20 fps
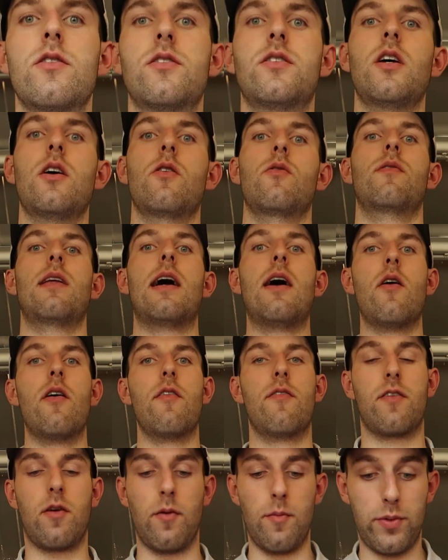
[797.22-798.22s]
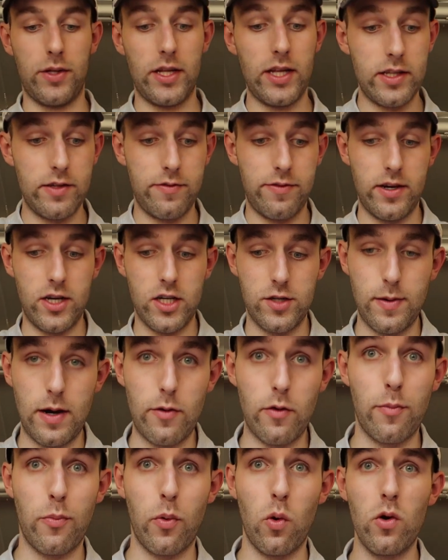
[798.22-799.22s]
So now I've completely finished
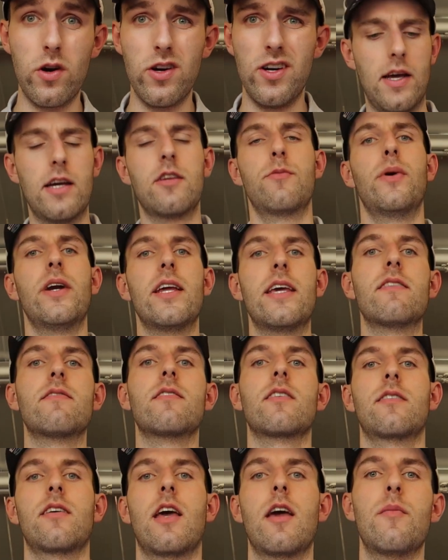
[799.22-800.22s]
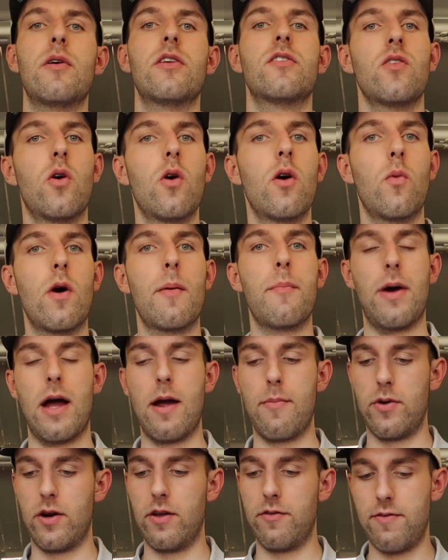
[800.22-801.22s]
my report. It's pretty easy containment, so it went
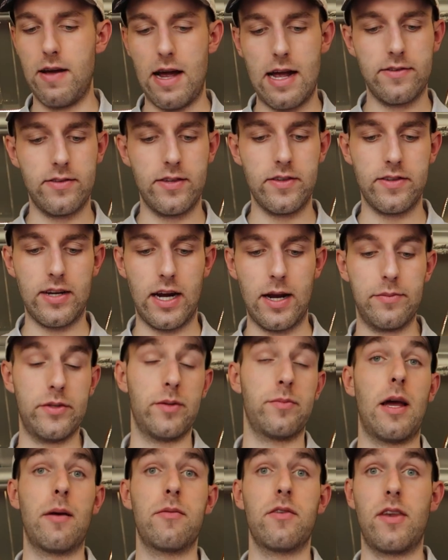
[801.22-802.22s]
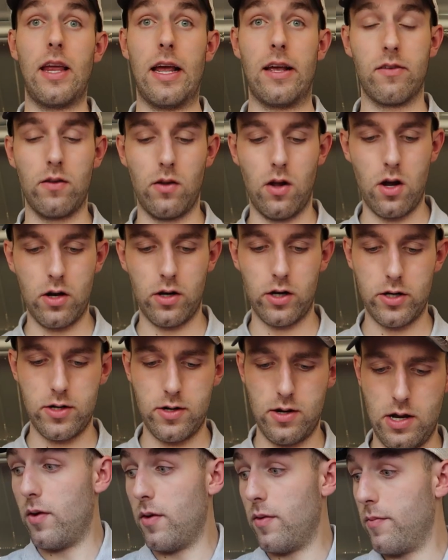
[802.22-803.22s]
by pretty fast this time. Sometimes it takes
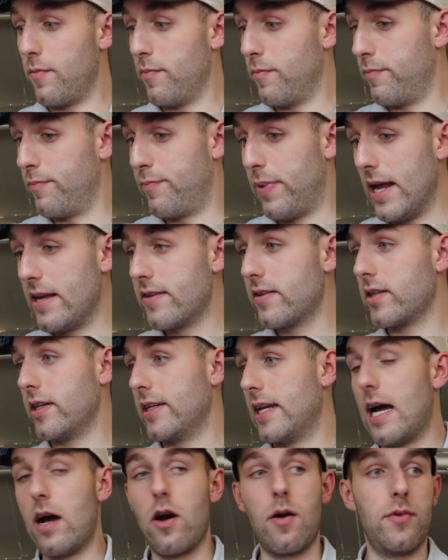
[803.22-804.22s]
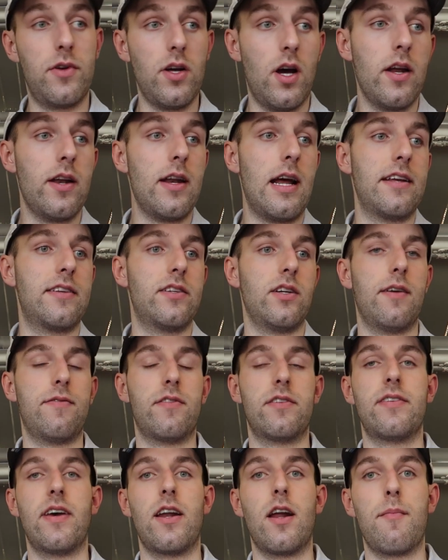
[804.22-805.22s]
longer. Basically now I'm done. I still
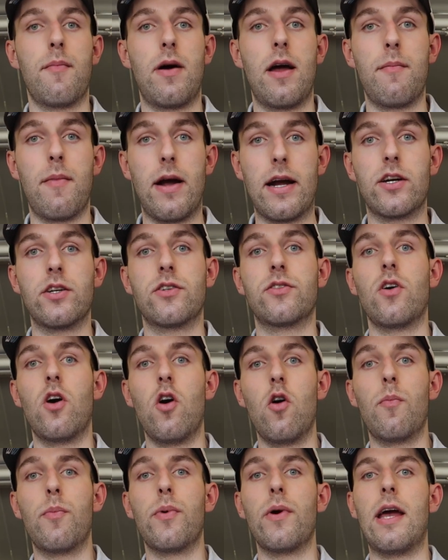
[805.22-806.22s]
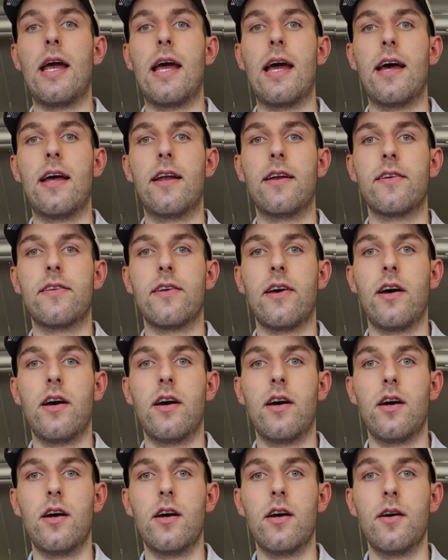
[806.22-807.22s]
have to set up my microscope and
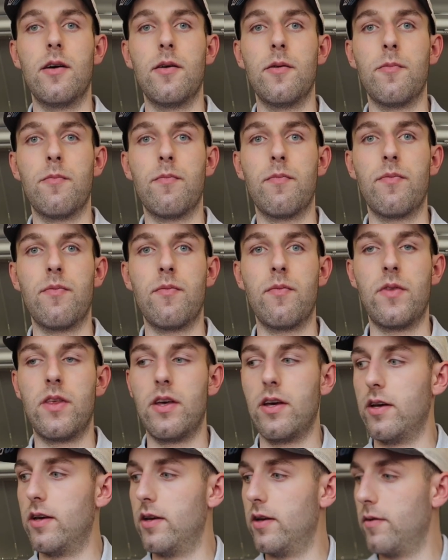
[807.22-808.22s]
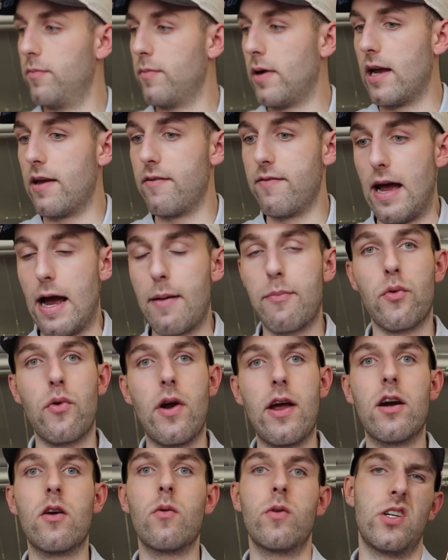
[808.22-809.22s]
my
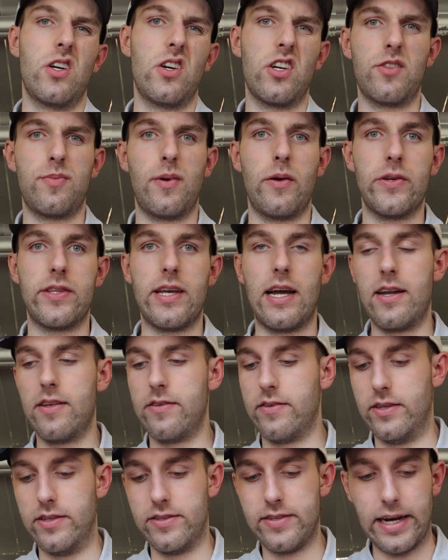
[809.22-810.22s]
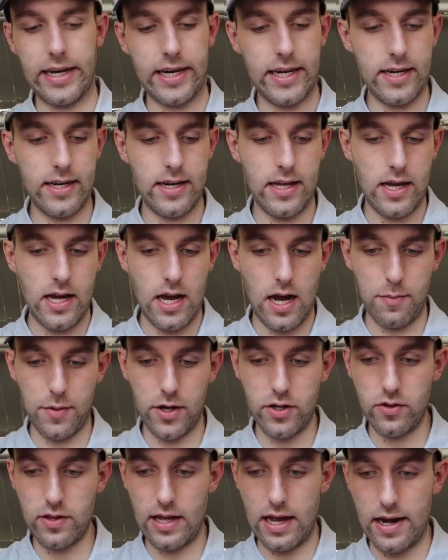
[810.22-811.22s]
evaporator, which I'll explain what that is in a second. I'm
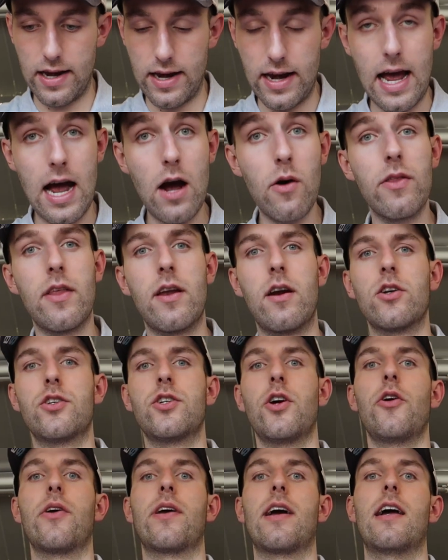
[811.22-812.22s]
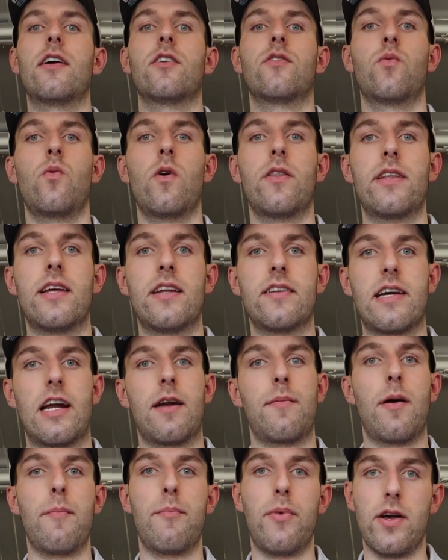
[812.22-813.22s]
gonna do that now, and then I'll show you guys what the
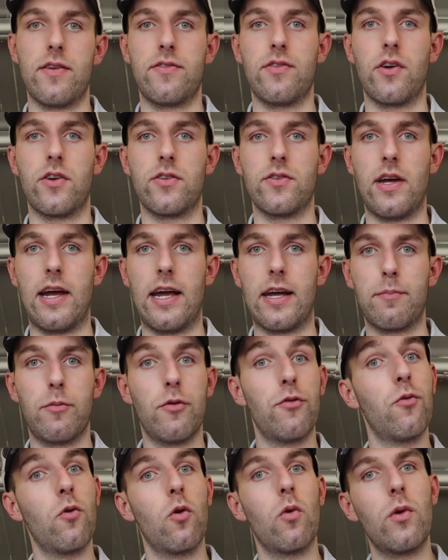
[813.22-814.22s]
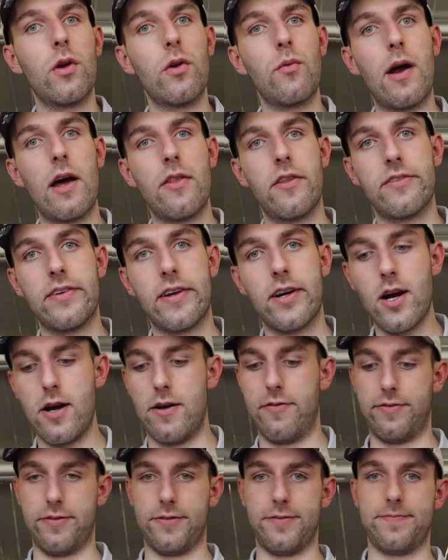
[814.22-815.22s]
inside of my bus looks like before we round this thing
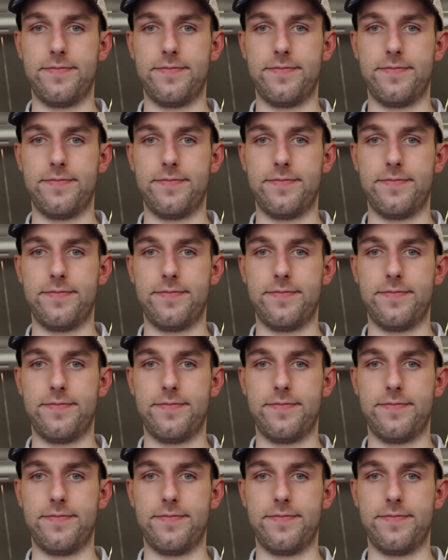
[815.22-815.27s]
off.